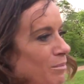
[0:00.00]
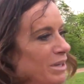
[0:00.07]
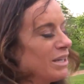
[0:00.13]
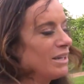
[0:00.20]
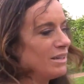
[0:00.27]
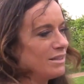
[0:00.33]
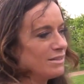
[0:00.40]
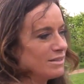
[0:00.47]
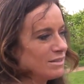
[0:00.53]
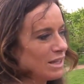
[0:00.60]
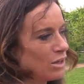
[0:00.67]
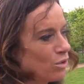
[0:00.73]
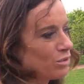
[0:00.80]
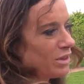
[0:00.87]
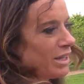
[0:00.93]
Because they
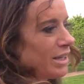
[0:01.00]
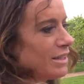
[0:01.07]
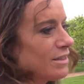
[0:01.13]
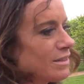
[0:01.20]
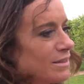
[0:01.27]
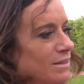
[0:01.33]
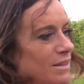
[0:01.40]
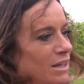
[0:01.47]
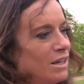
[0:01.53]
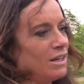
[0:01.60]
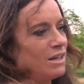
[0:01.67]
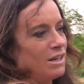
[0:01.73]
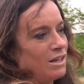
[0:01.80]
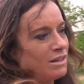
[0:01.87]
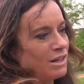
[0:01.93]
don't think
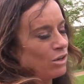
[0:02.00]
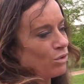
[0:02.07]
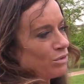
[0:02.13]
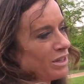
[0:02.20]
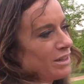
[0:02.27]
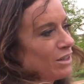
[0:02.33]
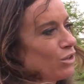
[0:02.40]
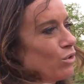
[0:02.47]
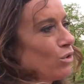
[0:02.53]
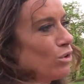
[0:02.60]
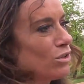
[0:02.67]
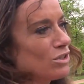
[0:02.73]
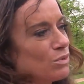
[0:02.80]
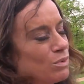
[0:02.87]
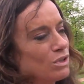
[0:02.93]
the
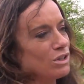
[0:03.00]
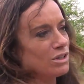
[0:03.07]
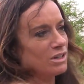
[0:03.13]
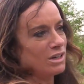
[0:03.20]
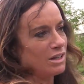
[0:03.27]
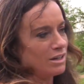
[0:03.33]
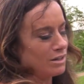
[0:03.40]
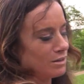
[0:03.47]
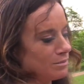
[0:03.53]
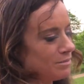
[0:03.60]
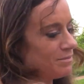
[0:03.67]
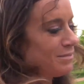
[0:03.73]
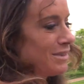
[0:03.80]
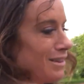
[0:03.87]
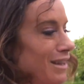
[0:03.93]
girls will
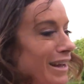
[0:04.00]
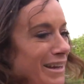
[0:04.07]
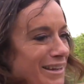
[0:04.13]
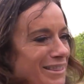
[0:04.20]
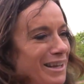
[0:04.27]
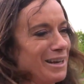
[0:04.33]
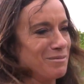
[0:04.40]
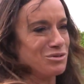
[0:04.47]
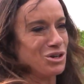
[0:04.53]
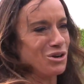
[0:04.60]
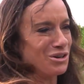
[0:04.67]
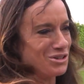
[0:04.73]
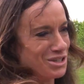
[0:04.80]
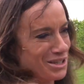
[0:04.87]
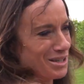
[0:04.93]
like that I'm
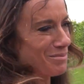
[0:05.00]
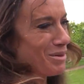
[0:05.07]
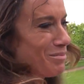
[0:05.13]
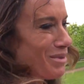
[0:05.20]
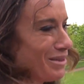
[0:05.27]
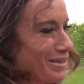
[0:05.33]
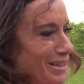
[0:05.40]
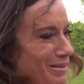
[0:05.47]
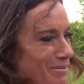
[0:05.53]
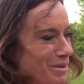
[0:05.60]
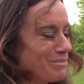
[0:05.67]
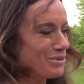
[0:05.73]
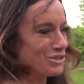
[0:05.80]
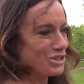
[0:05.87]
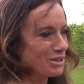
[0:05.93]
charging them a monthly
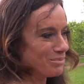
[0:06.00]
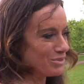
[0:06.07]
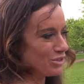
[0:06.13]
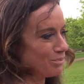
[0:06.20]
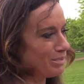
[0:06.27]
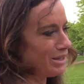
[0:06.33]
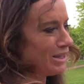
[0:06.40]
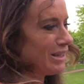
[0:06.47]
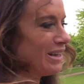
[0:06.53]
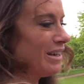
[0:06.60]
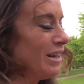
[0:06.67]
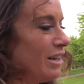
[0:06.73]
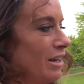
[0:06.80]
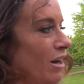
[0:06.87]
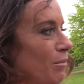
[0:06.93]
membership to be
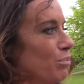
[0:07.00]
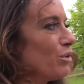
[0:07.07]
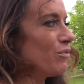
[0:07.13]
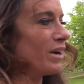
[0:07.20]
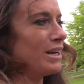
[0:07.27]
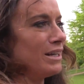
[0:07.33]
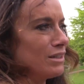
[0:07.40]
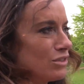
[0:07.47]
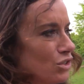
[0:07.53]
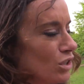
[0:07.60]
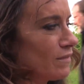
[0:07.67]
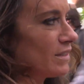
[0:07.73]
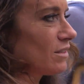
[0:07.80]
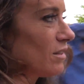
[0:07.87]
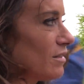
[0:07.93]
providing a
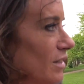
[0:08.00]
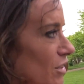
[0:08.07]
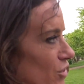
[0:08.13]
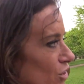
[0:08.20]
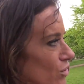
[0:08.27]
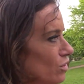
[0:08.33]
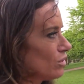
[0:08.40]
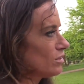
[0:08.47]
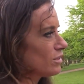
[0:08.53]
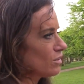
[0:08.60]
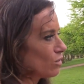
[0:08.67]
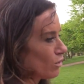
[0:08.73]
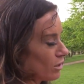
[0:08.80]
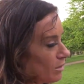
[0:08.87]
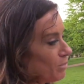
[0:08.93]
service on Session Girls
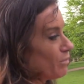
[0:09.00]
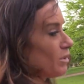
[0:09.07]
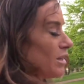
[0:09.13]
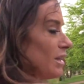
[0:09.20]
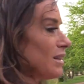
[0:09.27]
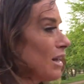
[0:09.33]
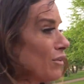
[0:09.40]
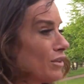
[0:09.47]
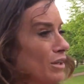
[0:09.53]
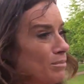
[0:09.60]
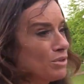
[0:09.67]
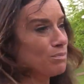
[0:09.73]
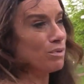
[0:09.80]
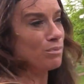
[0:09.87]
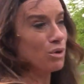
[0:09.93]
or allowing them
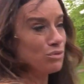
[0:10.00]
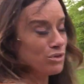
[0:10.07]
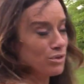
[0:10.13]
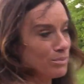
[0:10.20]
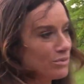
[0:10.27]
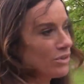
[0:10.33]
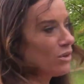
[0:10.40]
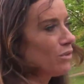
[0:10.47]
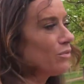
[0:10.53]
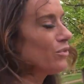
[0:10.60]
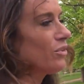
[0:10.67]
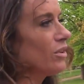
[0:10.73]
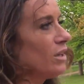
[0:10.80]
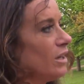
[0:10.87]
to promote themselves.